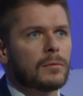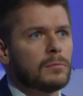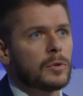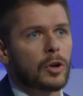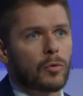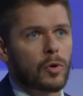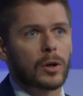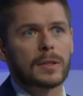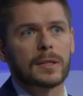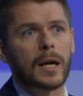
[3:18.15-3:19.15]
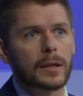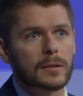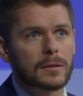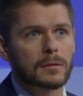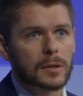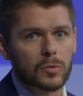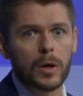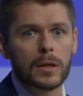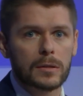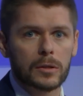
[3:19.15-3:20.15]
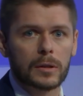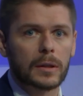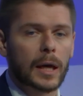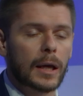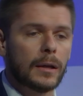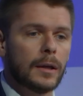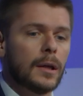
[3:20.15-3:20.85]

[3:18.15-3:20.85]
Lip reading: rocket science. It's way easier than that.